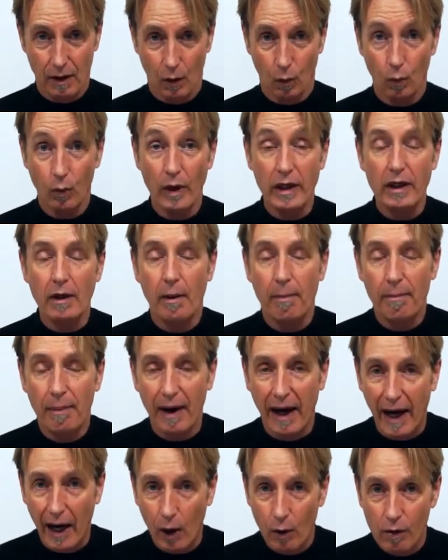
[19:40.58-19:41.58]
We are
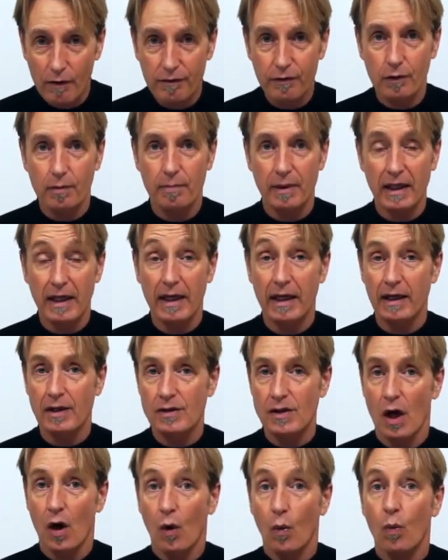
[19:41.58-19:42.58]
powerful
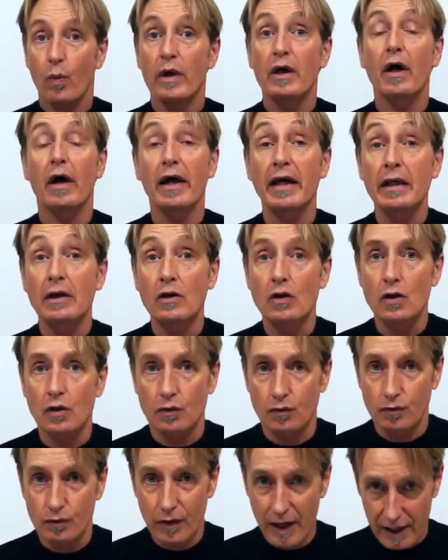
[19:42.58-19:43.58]
beings. We are
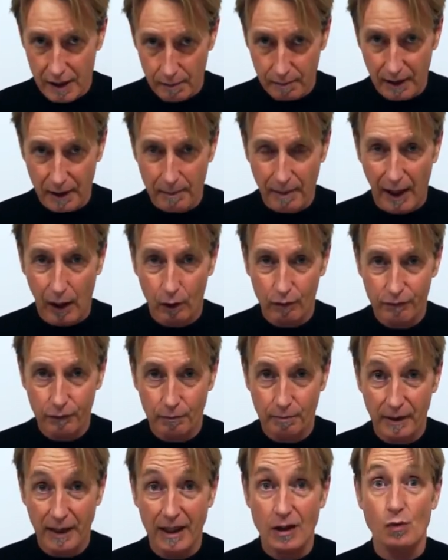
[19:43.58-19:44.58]
incredibly powerful
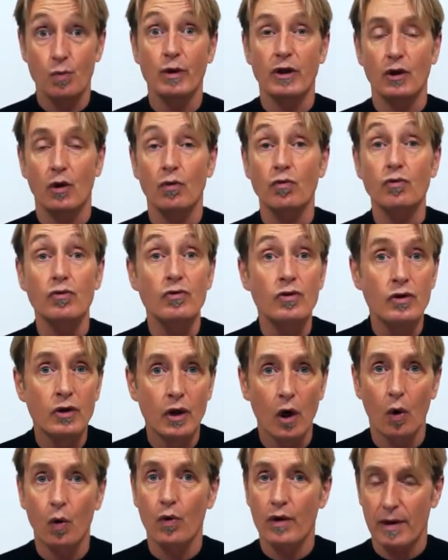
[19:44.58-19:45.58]
beings. We don't
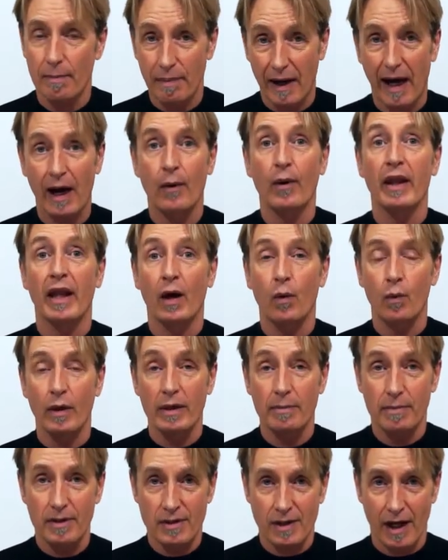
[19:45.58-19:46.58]
know the power that
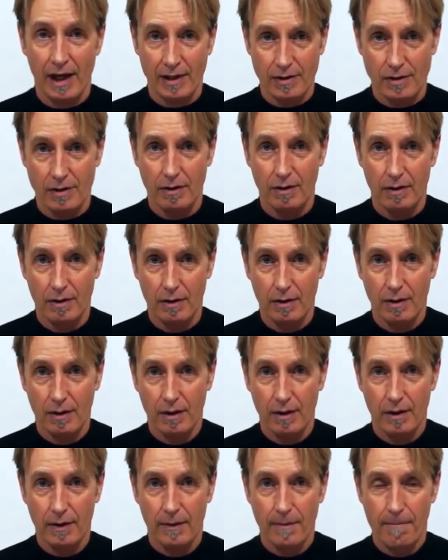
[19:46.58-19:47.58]
we possess.
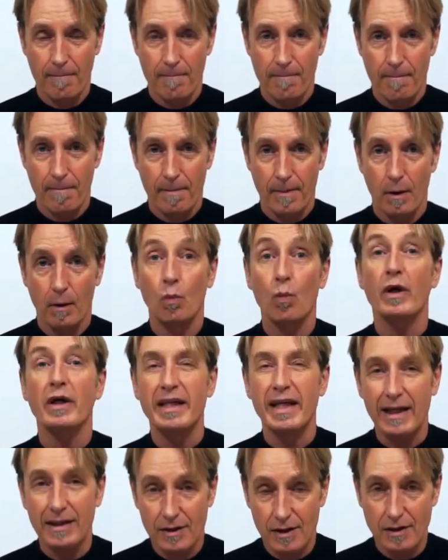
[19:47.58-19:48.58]
We're
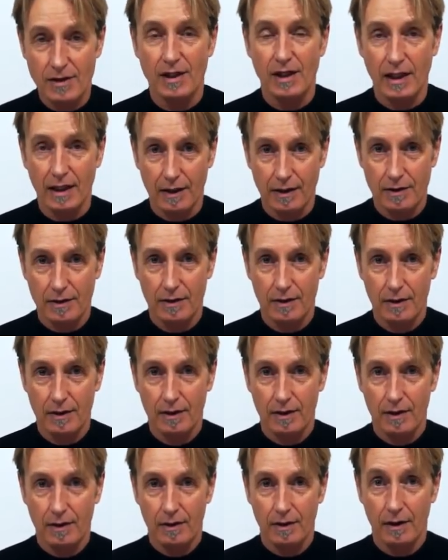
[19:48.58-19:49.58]
yet to see it.
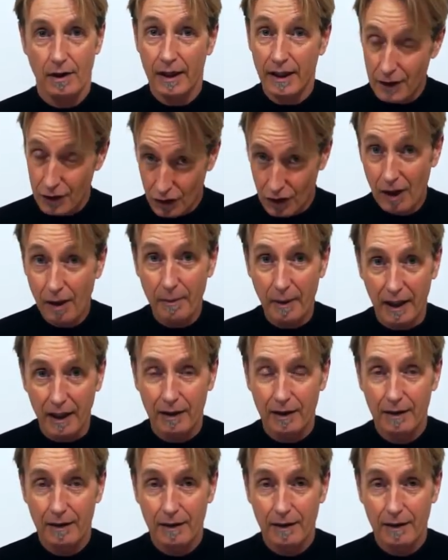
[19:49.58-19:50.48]
And it's coming.